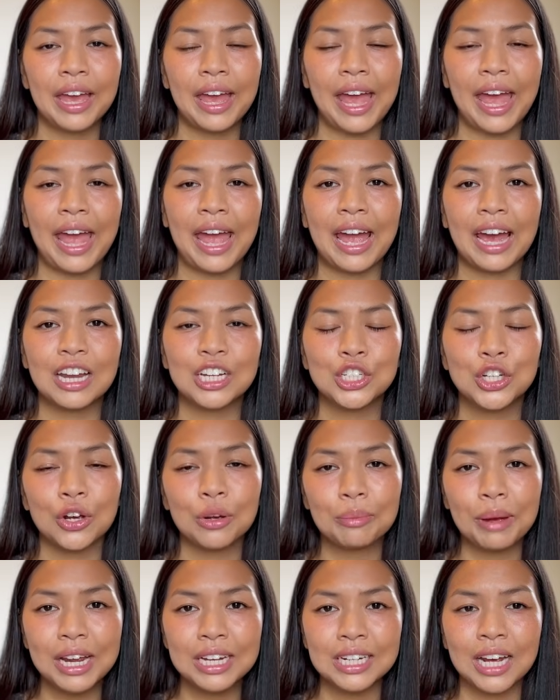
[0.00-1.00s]
And during
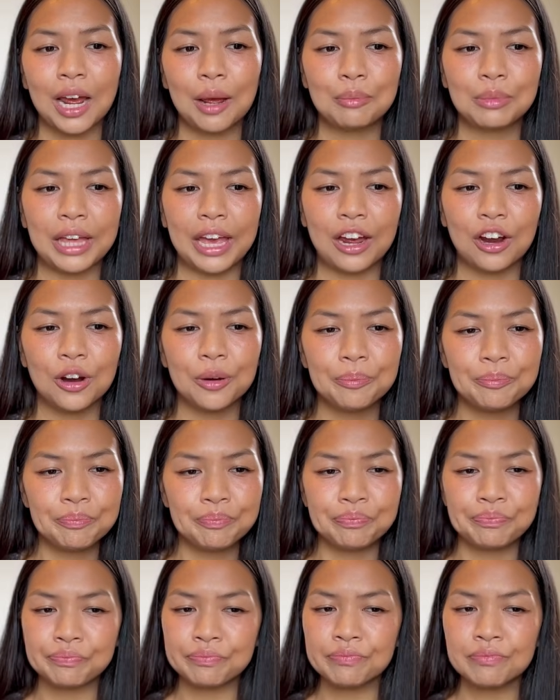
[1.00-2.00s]
my time there,
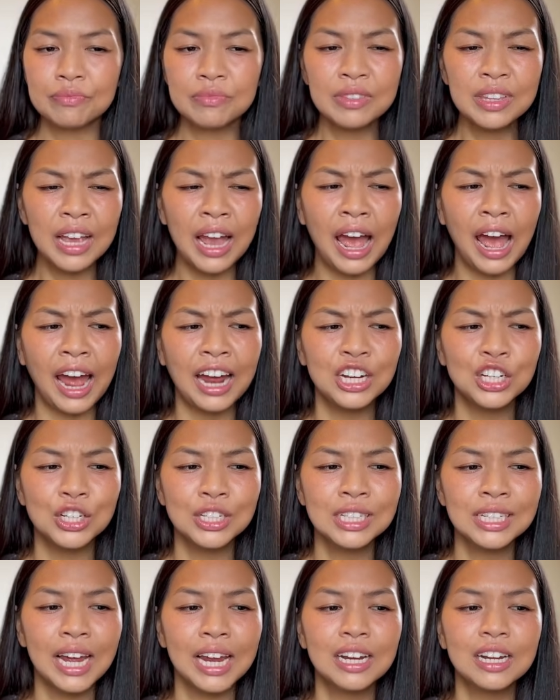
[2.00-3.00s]
I
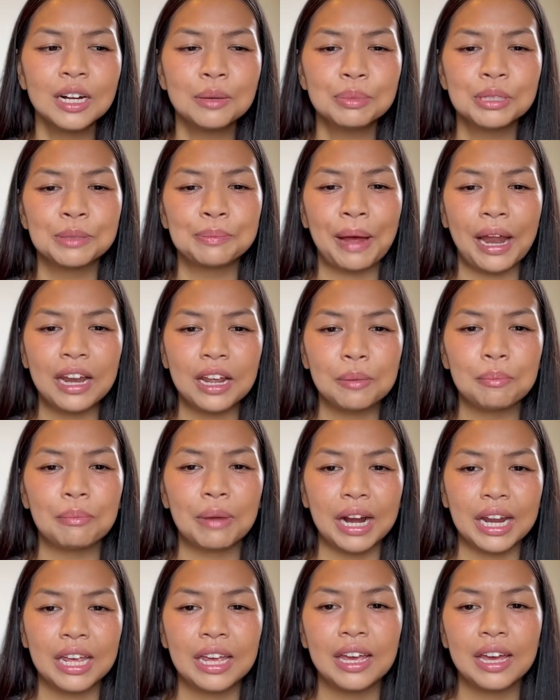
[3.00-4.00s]
just ended up spending
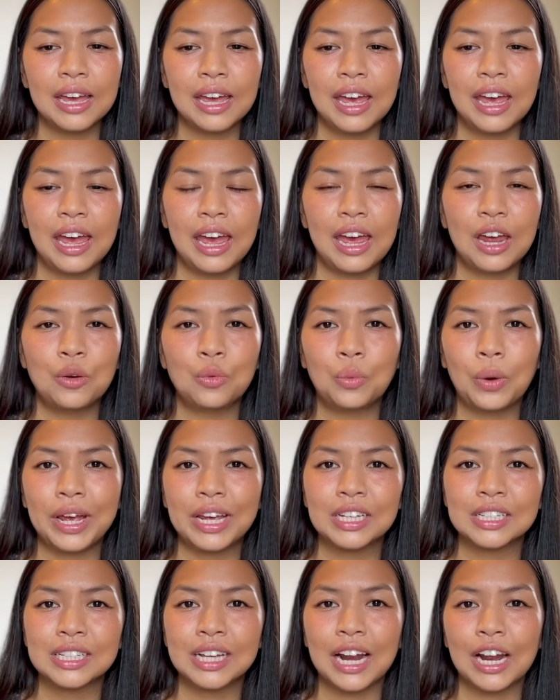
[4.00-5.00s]
money in
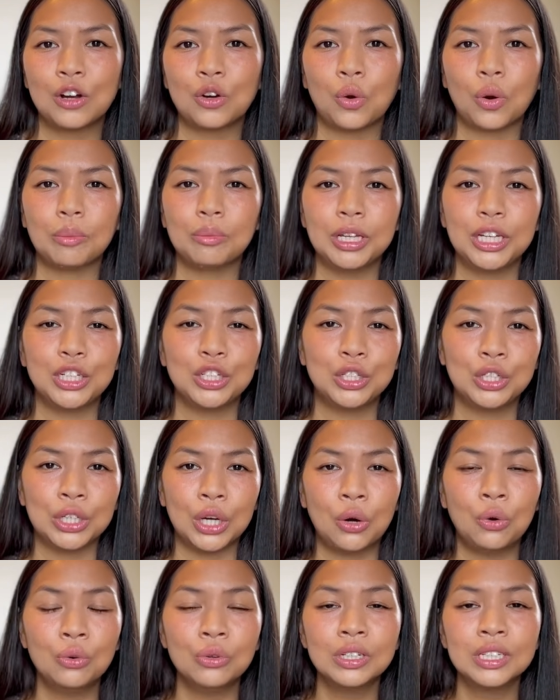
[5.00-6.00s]
ways that I normally
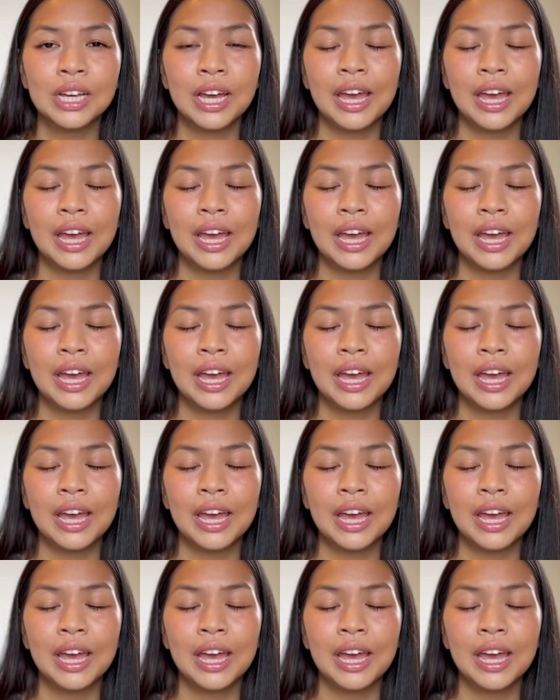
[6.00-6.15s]
don't.